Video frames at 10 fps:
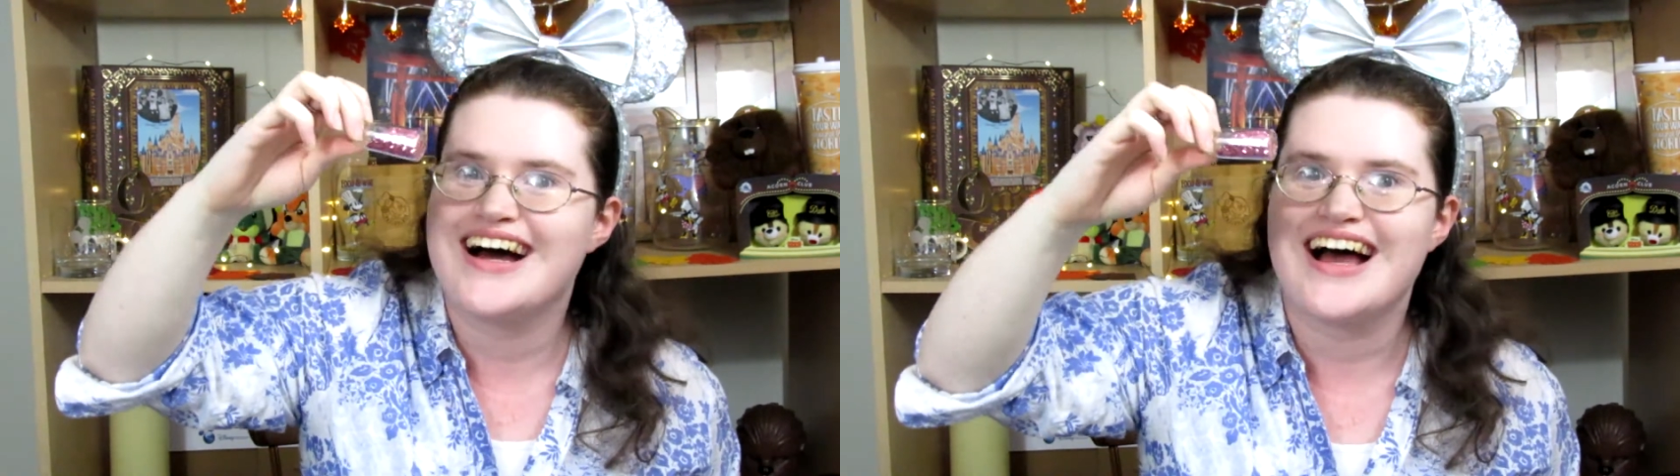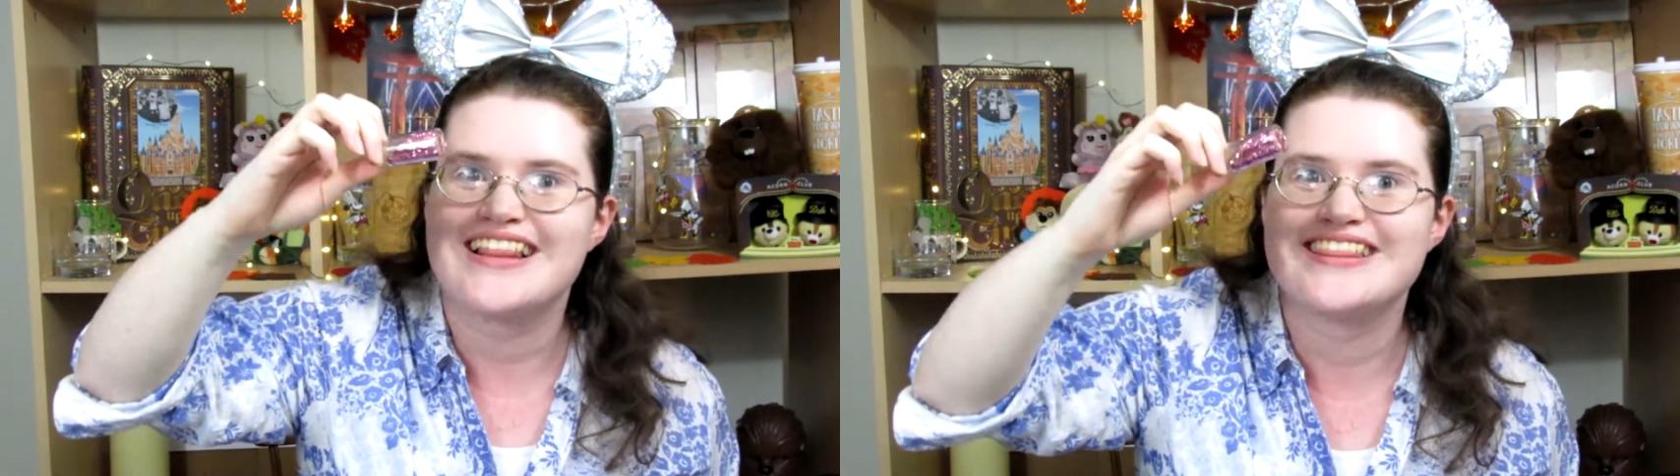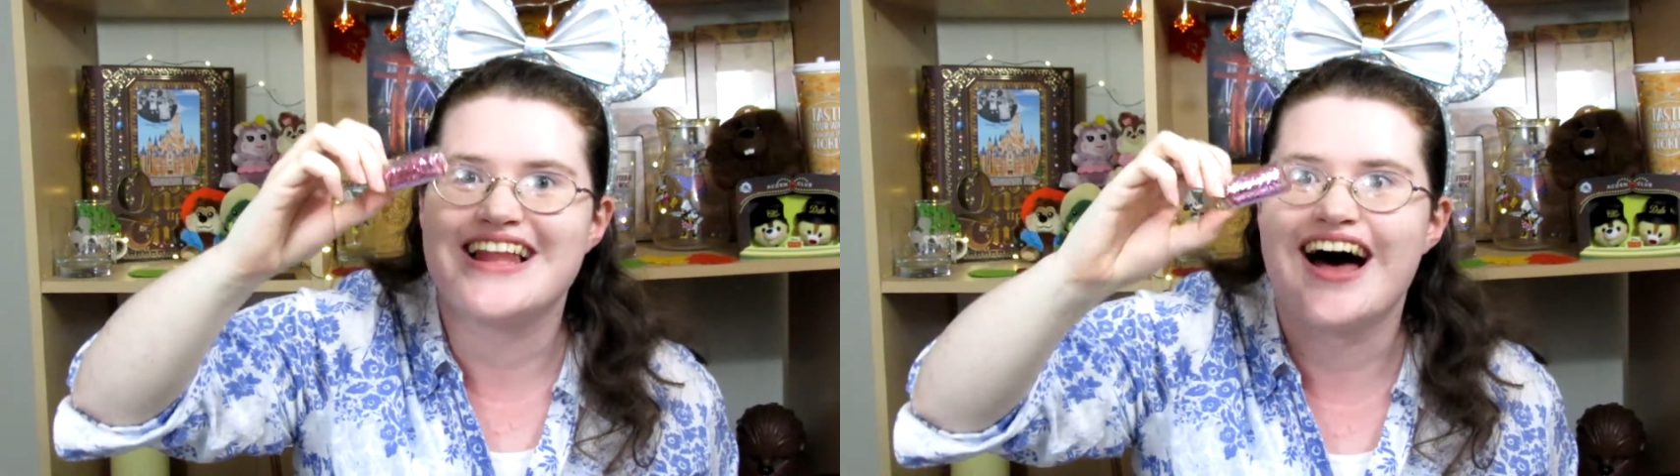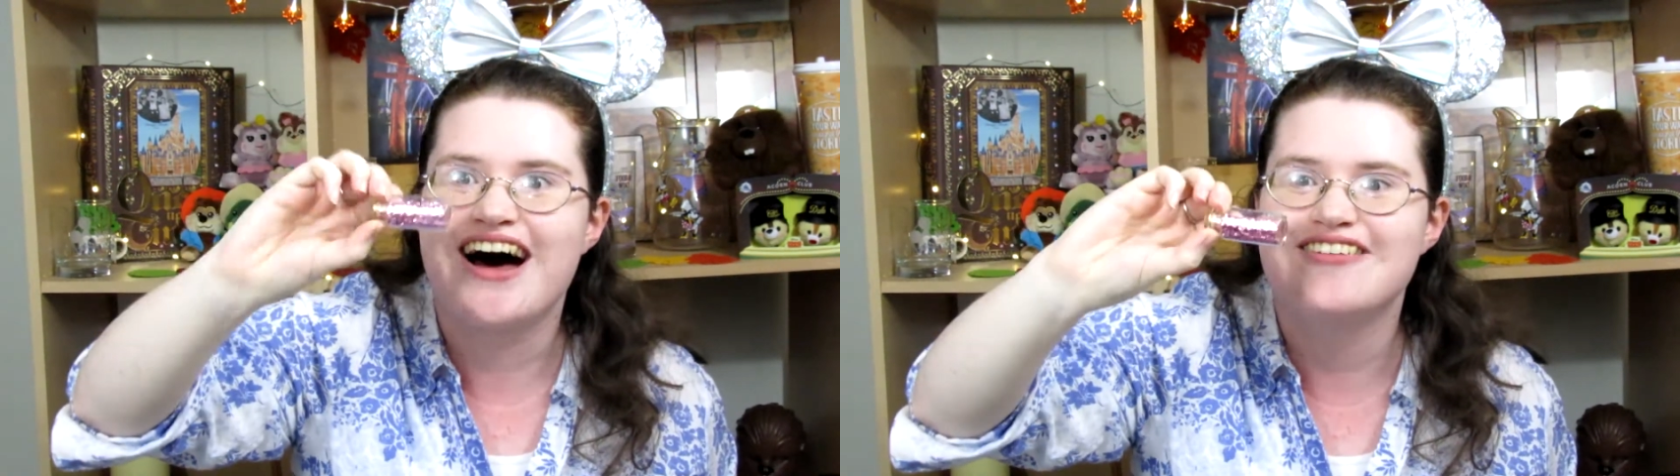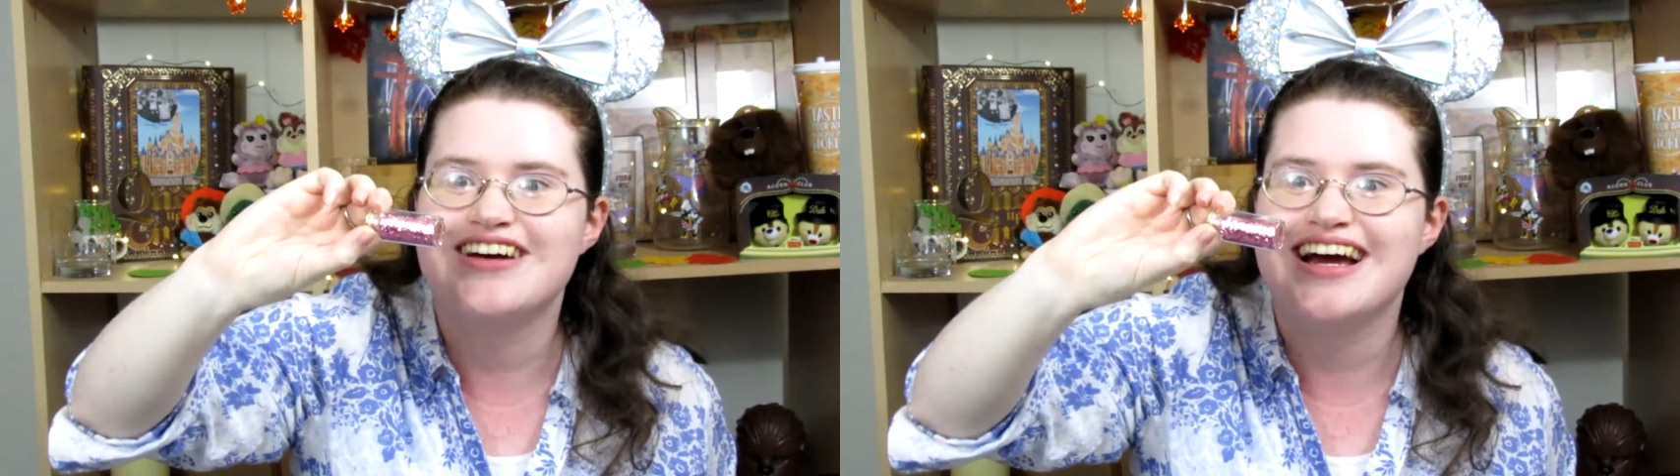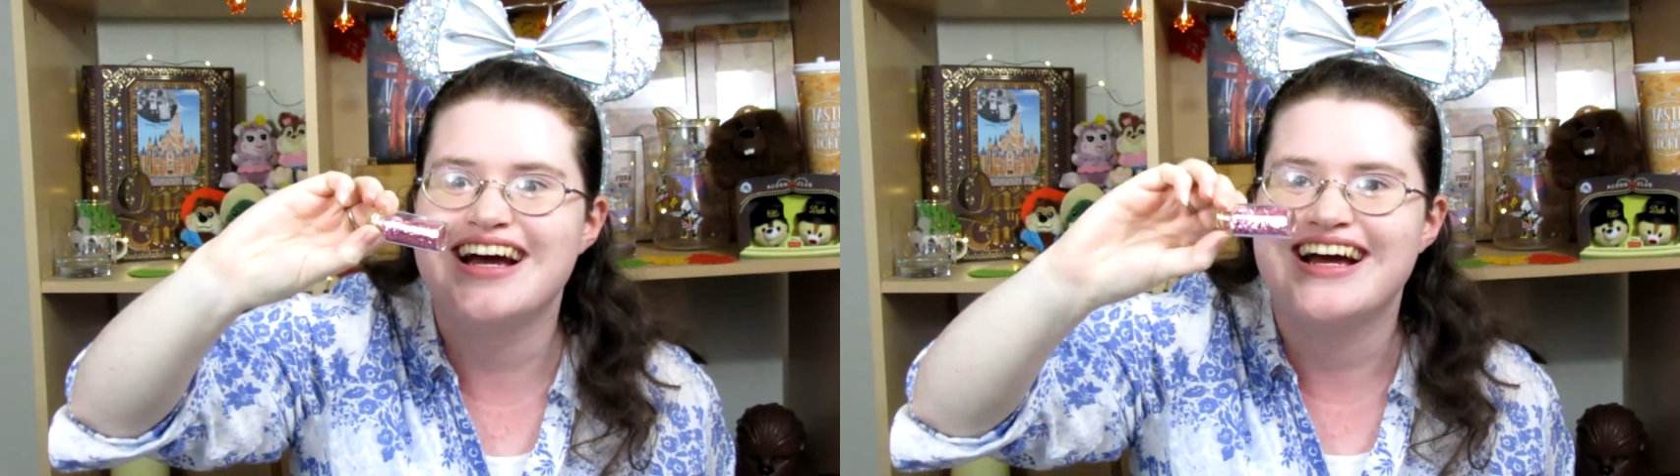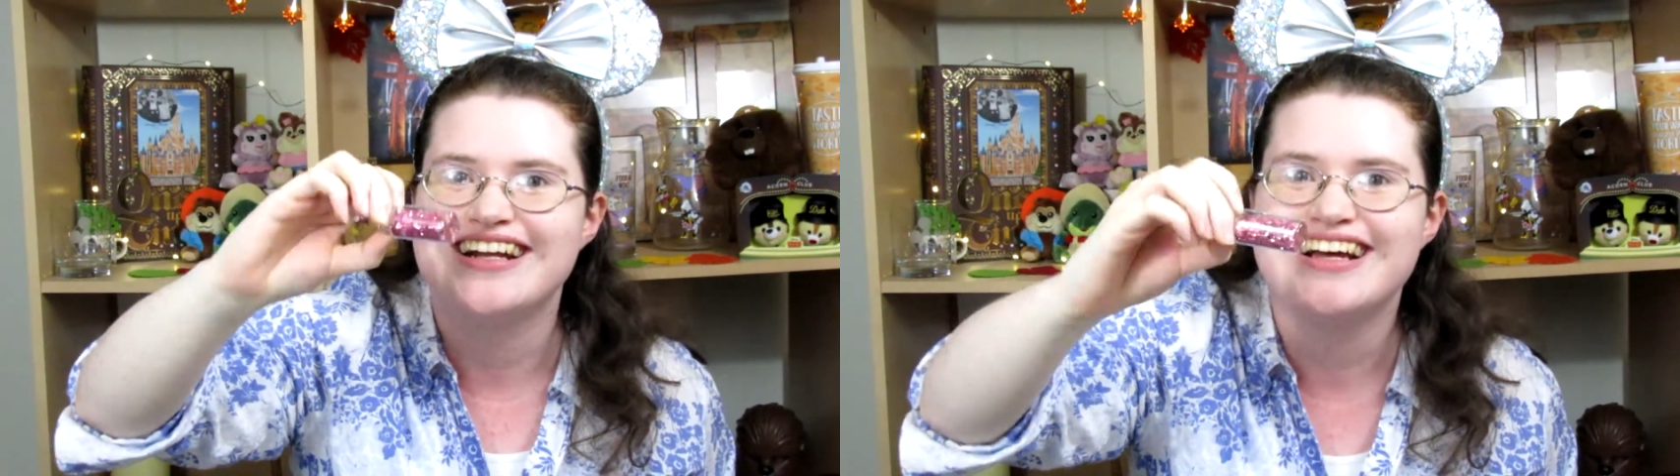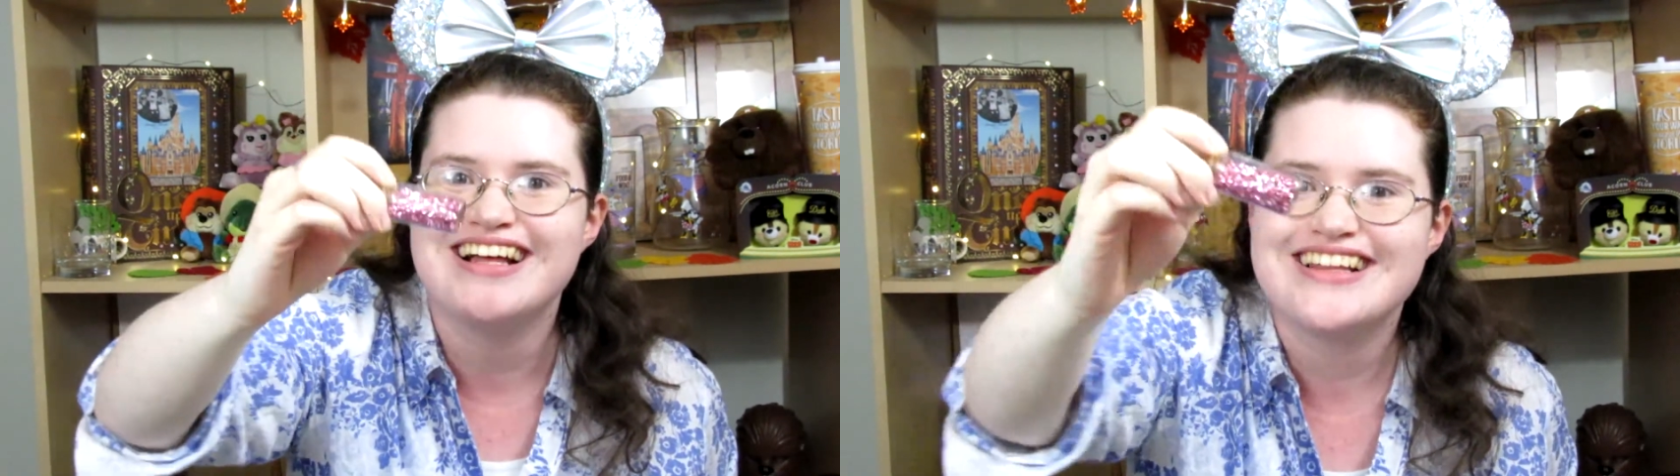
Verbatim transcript: I love it!